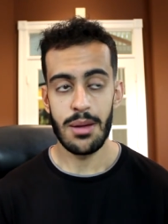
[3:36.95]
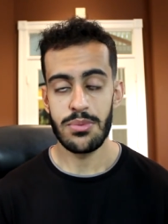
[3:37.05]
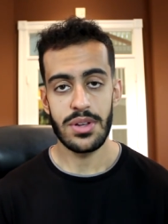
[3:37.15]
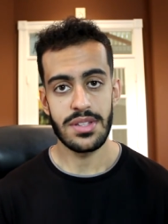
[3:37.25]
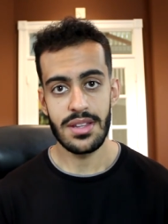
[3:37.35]

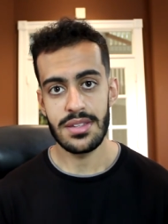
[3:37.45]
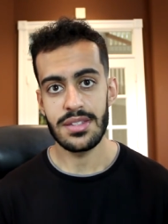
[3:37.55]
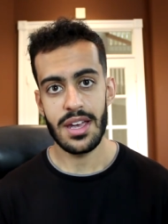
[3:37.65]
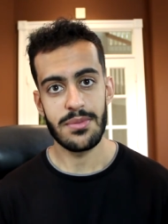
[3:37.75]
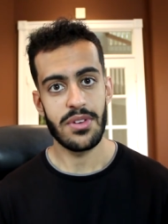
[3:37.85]
unprecedented
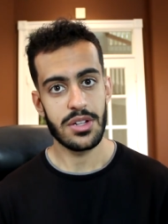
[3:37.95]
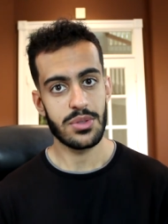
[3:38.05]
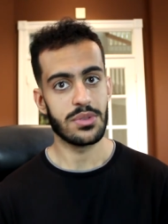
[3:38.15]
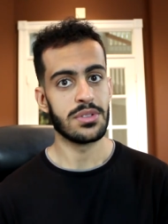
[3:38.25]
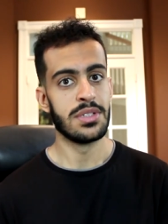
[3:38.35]
time,
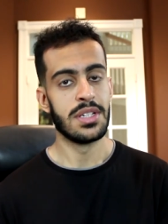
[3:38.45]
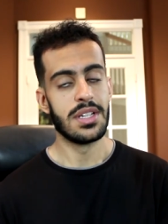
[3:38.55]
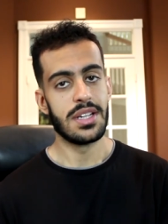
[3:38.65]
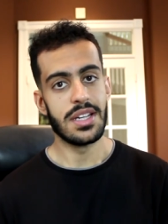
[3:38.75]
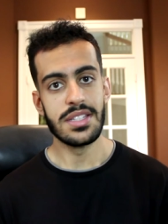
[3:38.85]
virtual
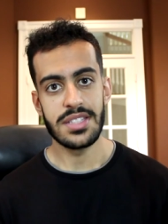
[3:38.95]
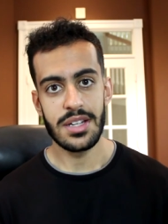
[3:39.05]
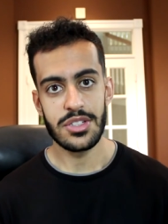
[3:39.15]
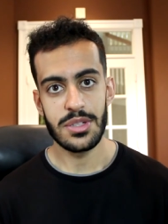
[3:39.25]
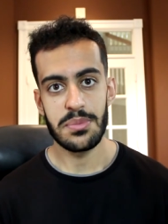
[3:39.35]

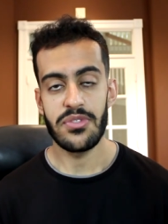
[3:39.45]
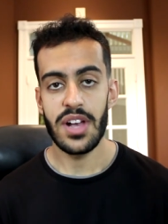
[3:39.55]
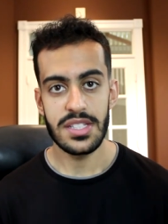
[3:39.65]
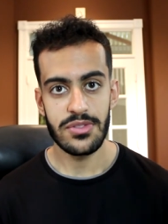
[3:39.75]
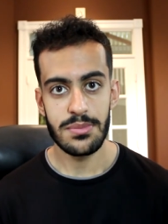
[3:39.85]
internship,
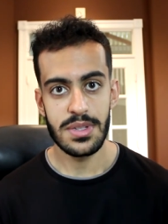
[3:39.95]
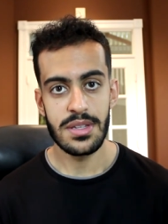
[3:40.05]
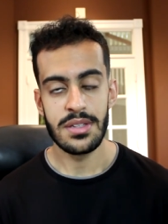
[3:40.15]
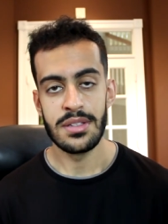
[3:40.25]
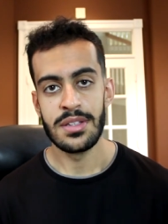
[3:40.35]
first for me,